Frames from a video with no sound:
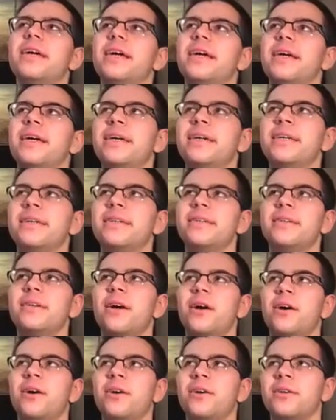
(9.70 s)
uh,
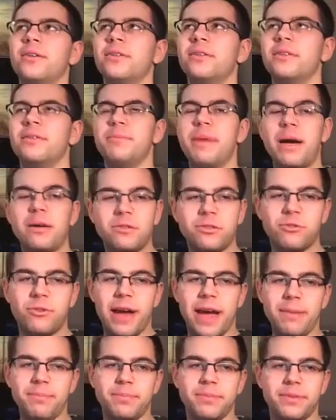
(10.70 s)
on
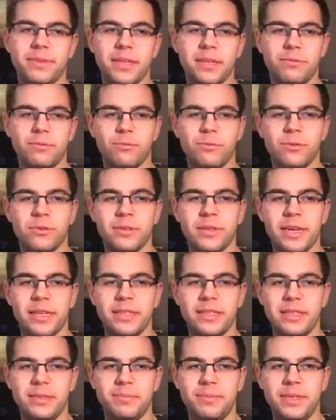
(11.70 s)
mau5trap that were
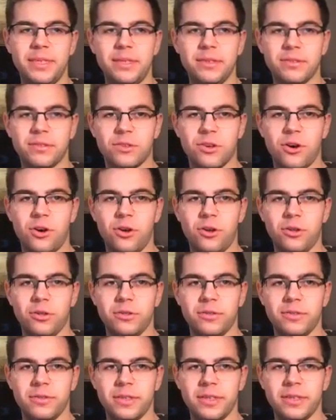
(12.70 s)
and the EP is
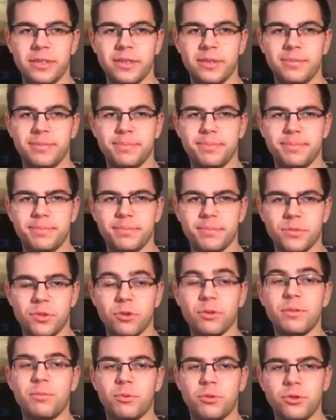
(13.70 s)
called um,
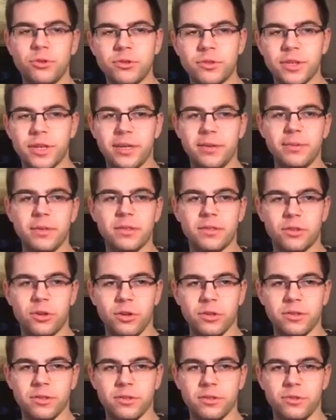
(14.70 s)
so the producer is
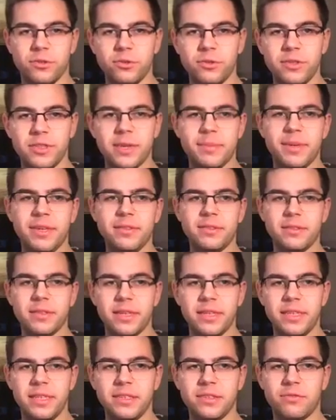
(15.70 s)
called Sysdemes
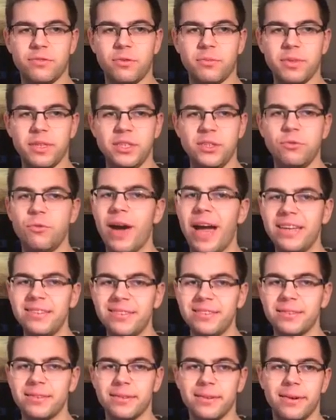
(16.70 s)
and he's from the
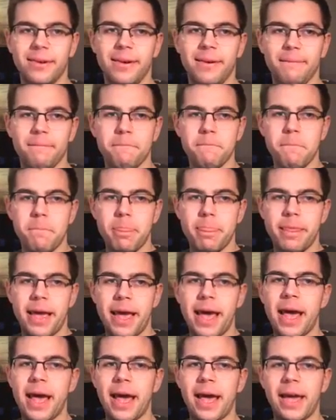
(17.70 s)
US
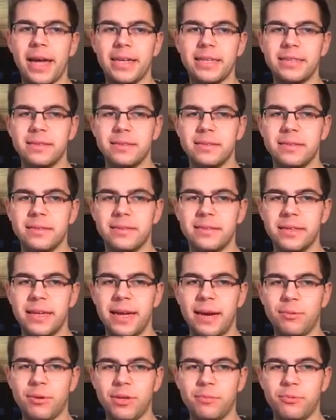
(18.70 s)
and
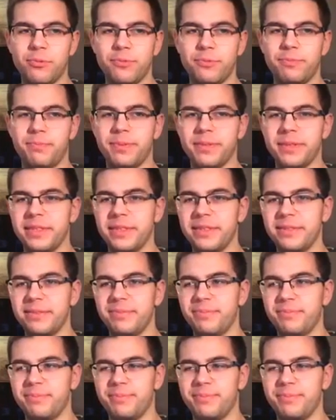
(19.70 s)
I'm gonna pr uh,